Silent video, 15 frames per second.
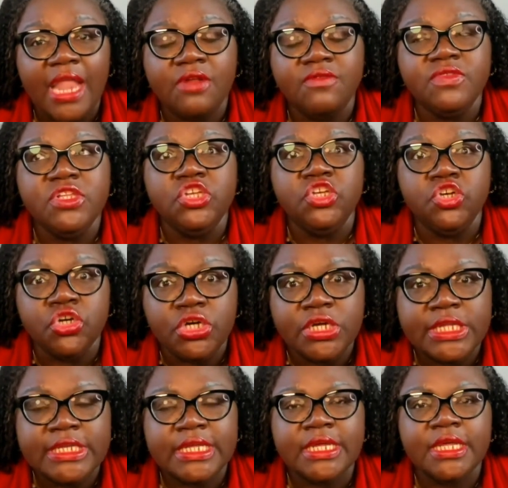of
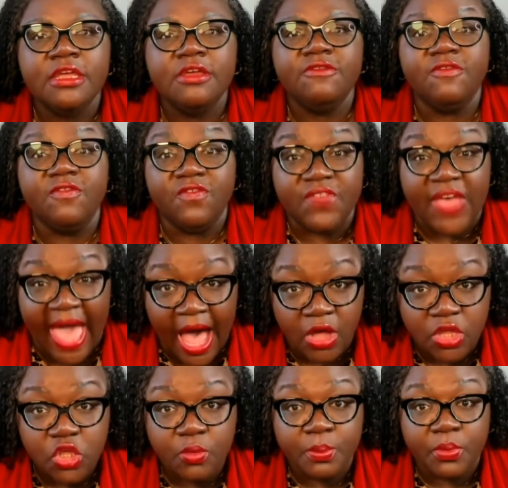good,
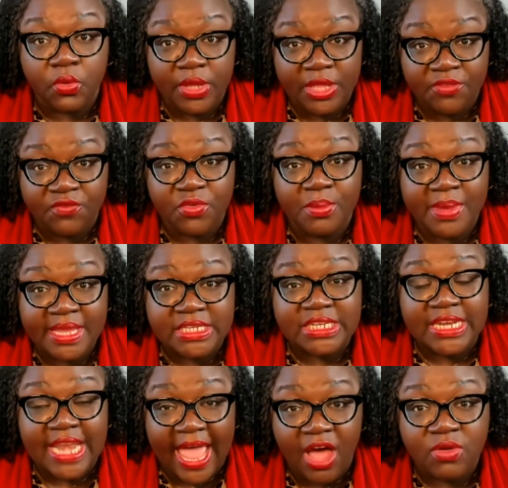valuable
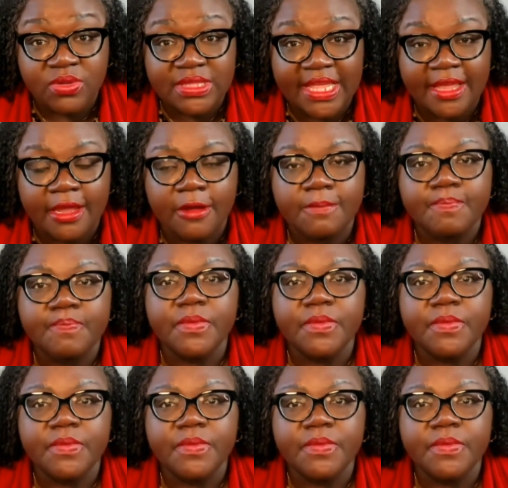information out there,